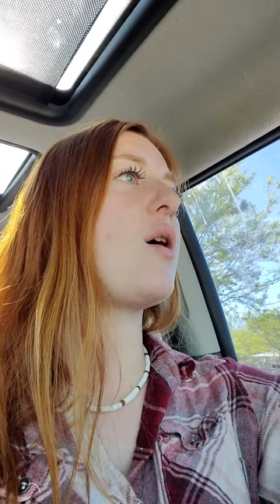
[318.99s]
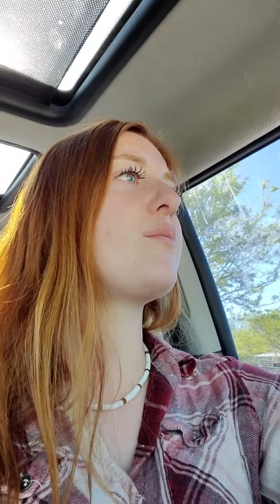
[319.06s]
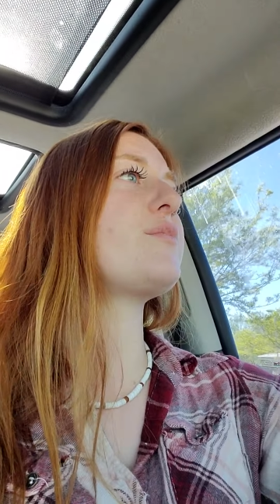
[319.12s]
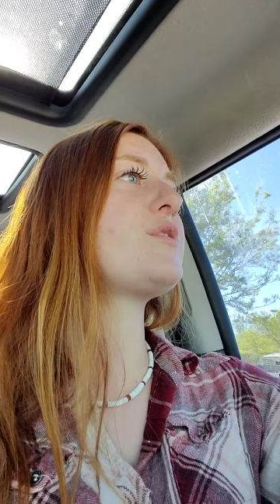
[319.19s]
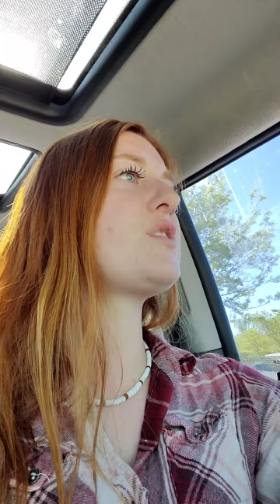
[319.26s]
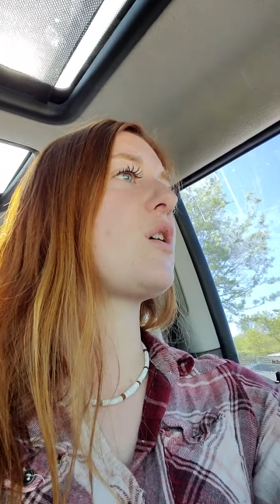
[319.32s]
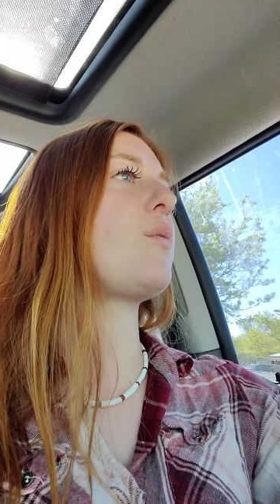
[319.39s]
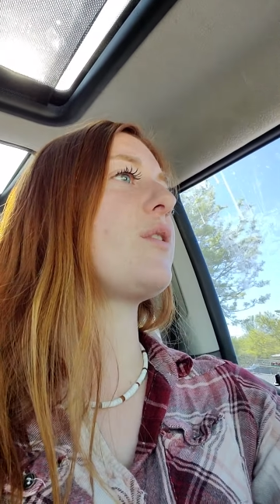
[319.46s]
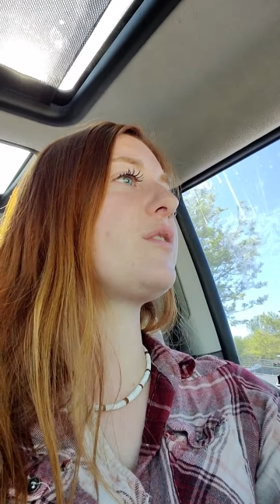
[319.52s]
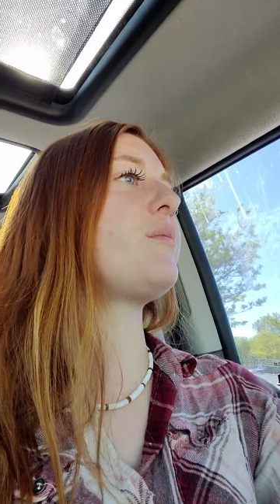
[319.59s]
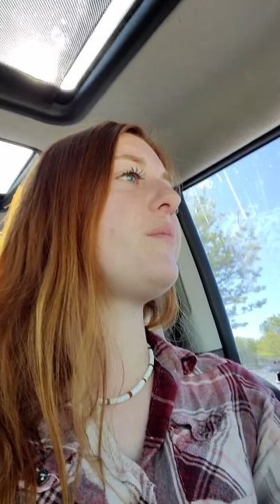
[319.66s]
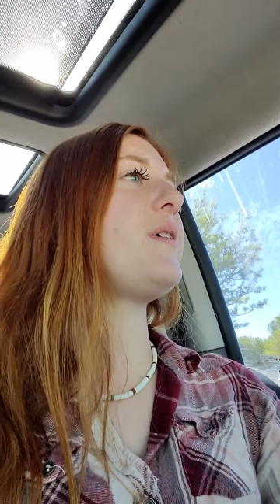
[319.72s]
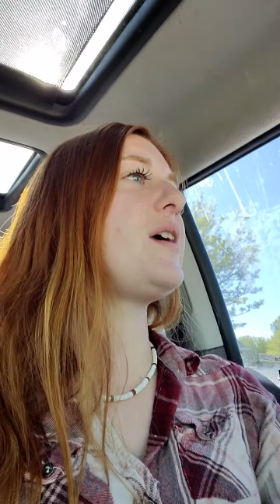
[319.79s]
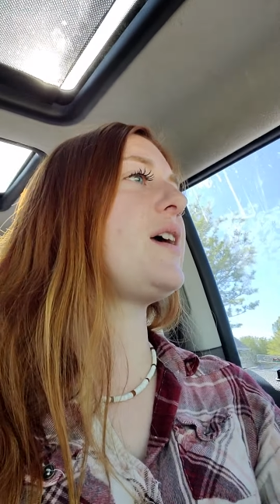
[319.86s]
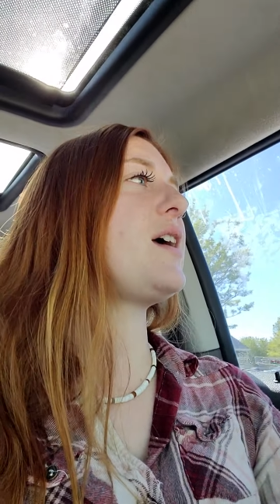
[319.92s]
So with
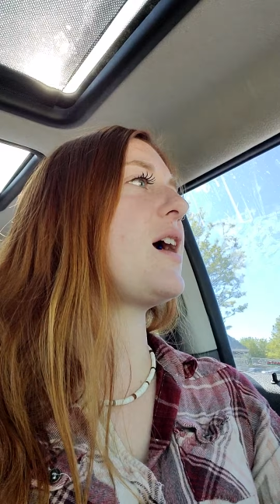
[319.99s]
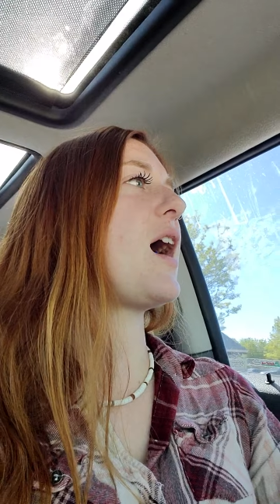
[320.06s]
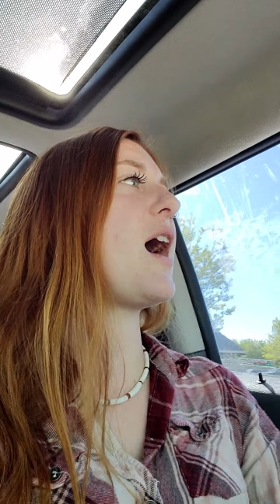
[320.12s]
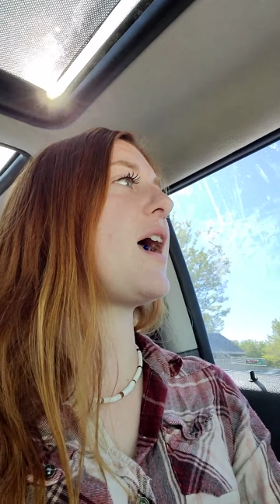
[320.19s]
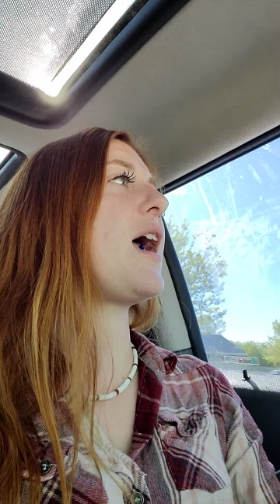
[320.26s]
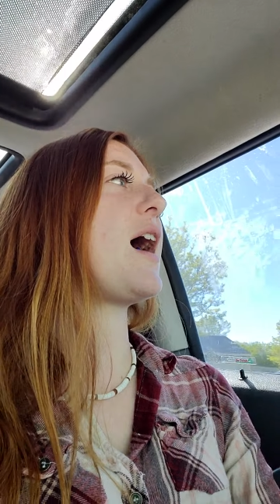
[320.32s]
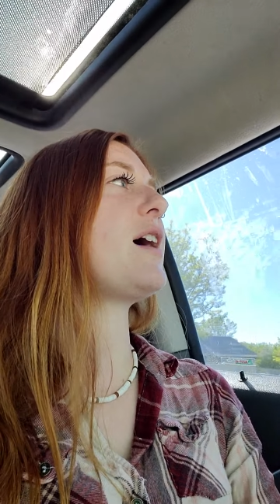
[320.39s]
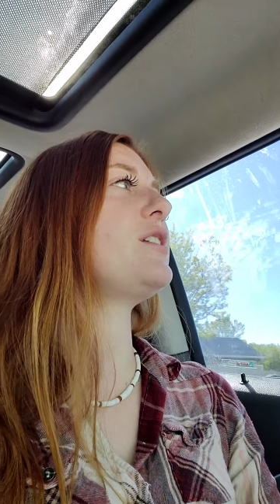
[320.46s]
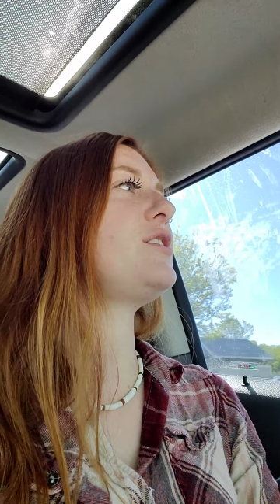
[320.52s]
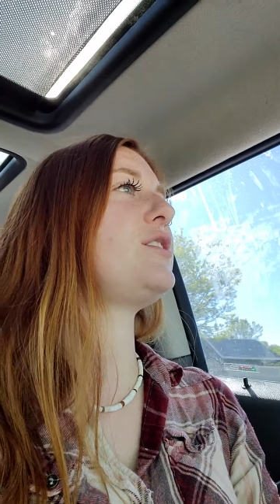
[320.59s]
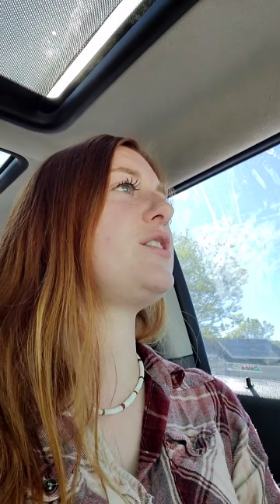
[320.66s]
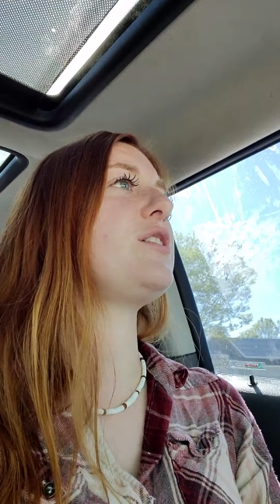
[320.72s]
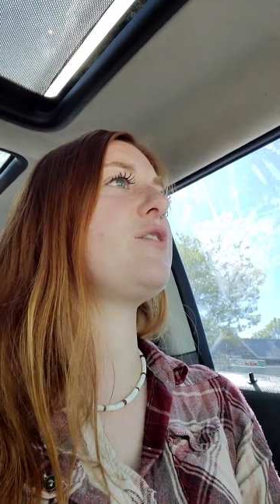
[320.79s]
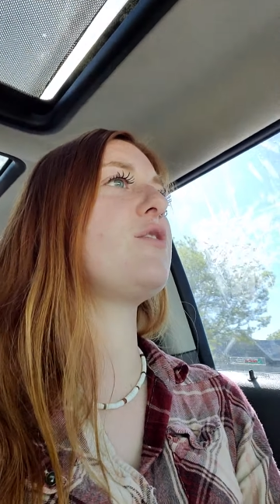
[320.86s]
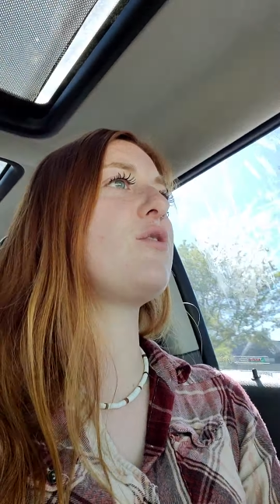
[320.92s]
me, I had
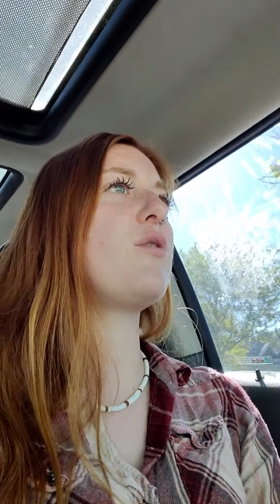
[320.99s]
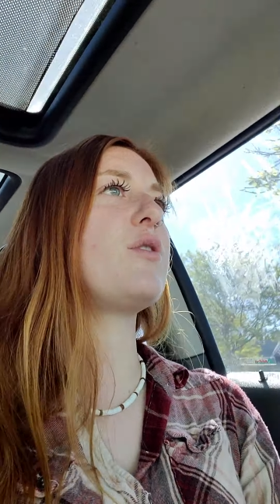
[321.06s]
to